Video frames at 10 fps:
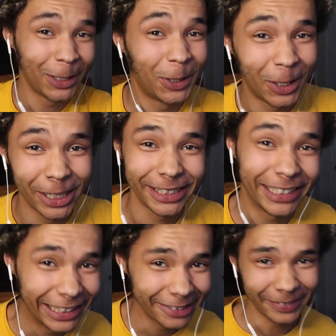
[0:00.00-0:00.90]
dogs
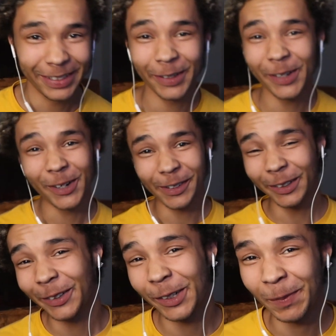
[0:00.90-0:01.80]
eat. We all, we
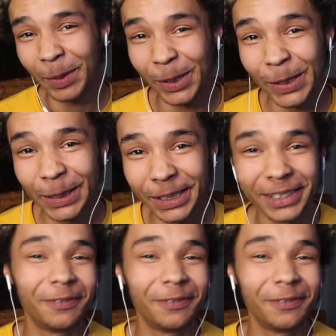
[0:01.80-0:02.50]
all ball.